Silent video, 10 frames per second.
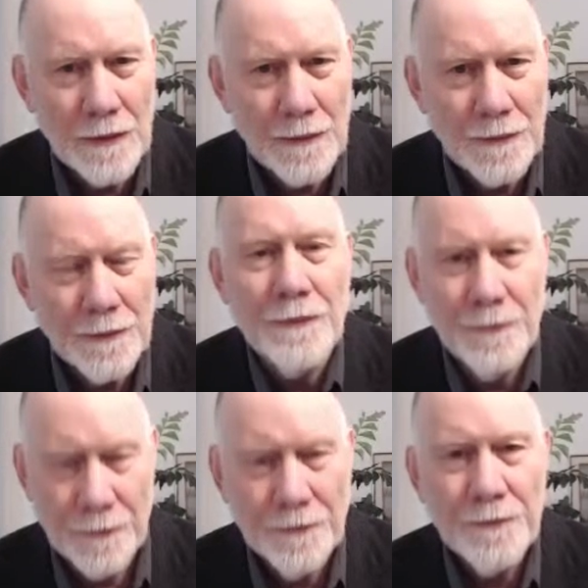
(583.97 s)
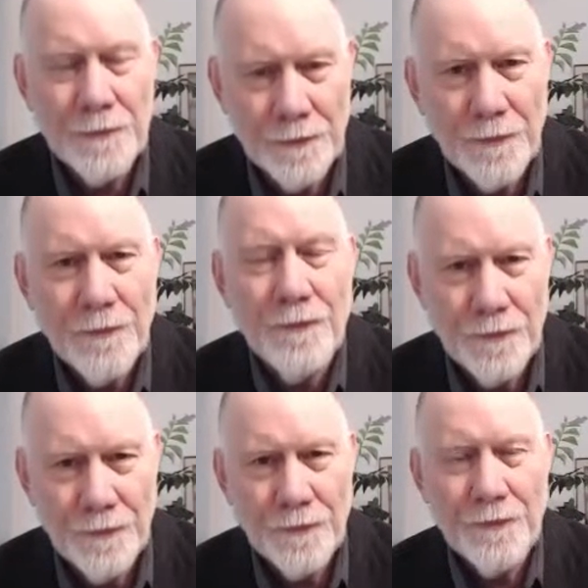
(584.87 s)

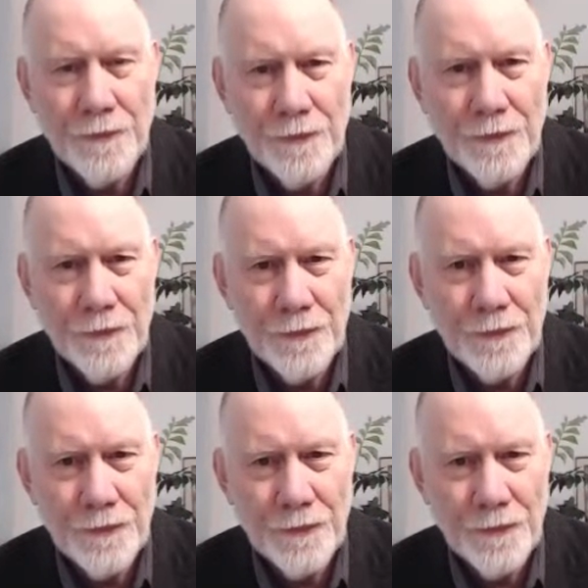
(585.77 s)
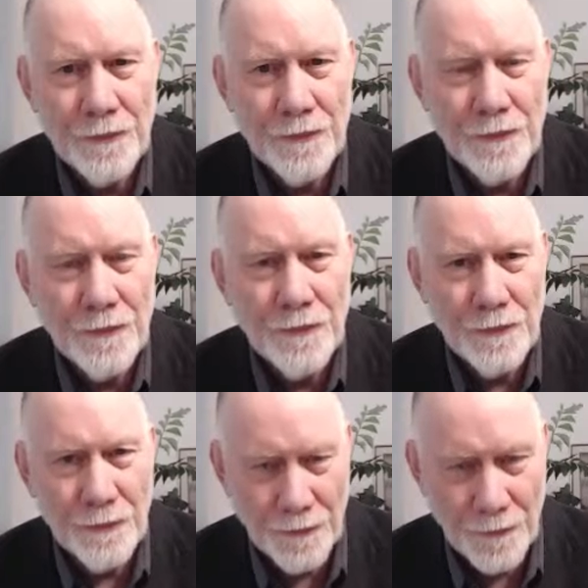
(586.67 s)

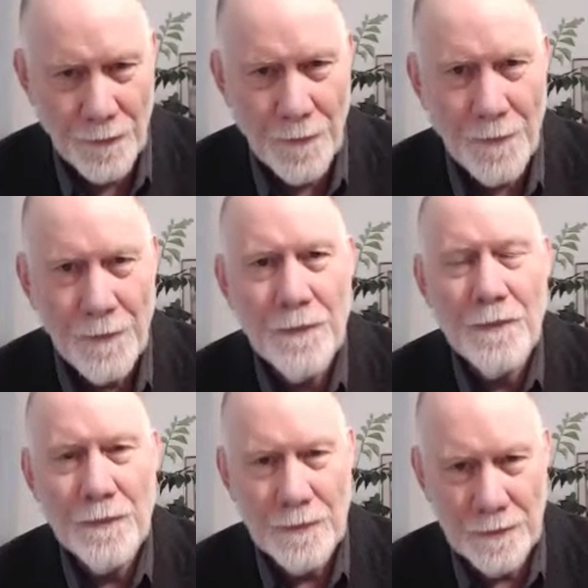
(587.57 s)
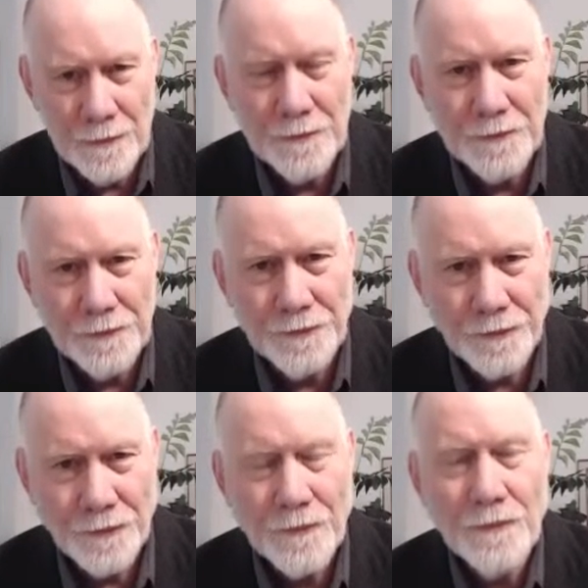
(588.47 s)

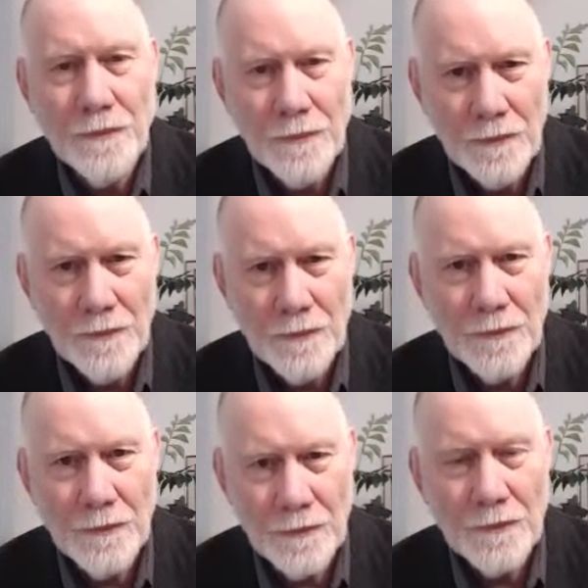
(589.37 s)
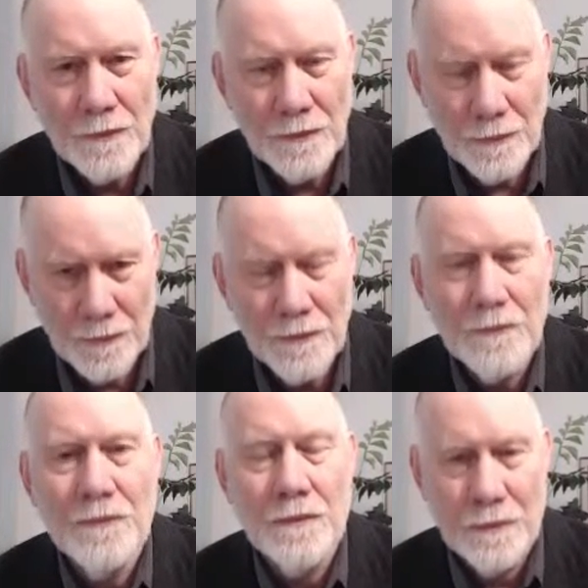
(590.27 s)

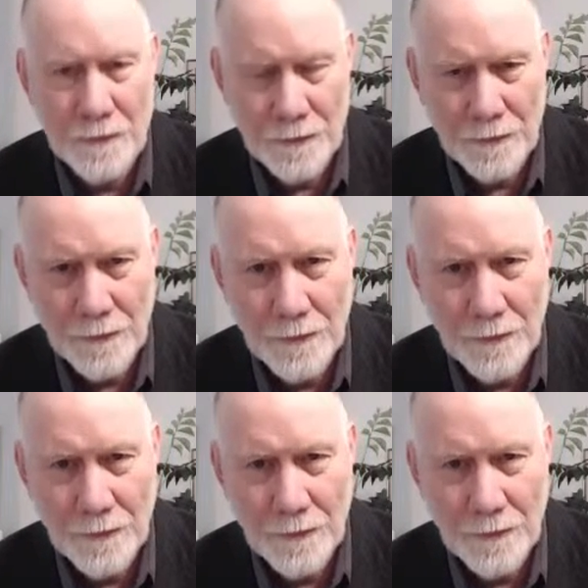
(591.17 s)
(silent)